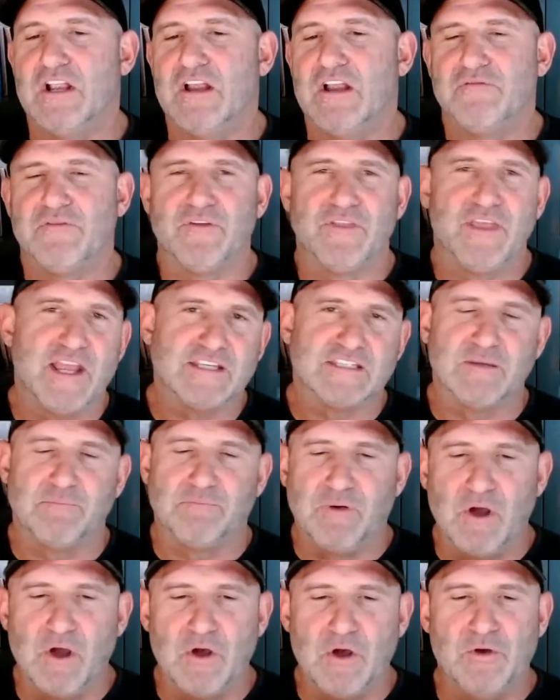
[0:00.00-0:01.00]
for they
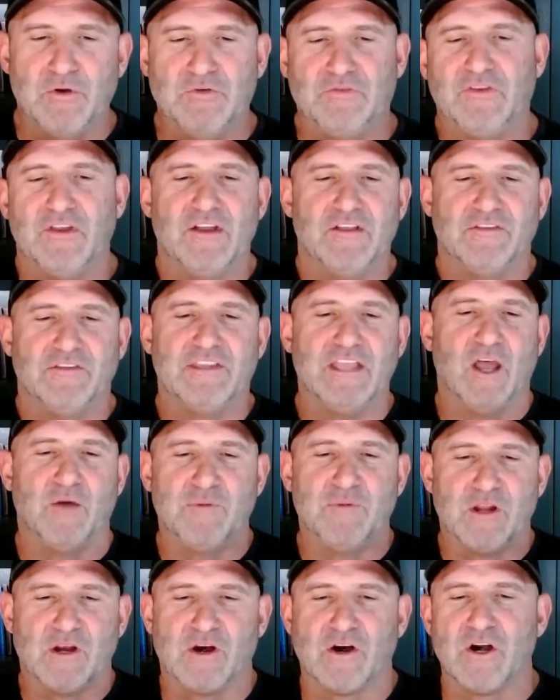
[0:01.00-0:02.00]
suppose that they'll
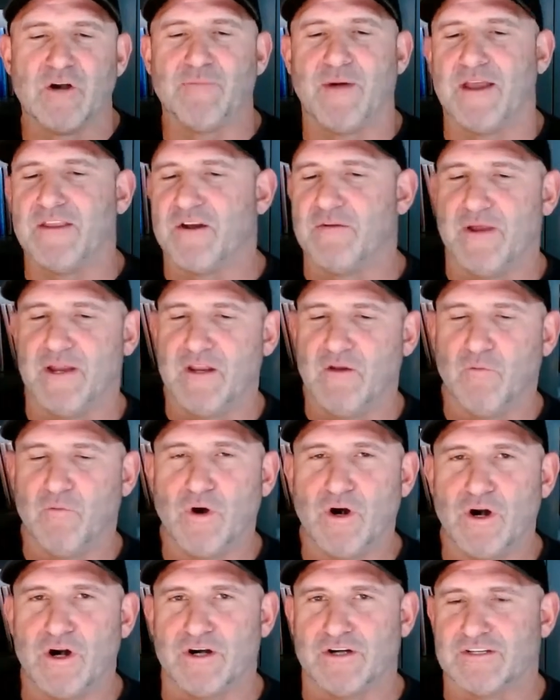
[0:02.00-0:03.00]
be heard by their many
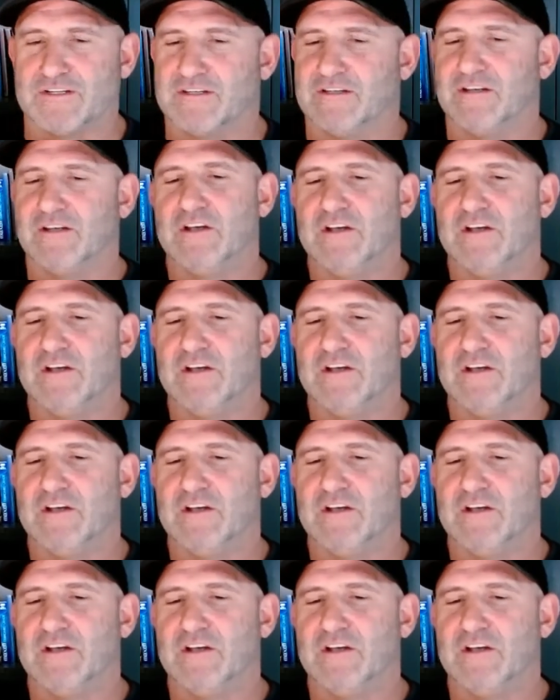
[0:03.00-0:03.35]
words.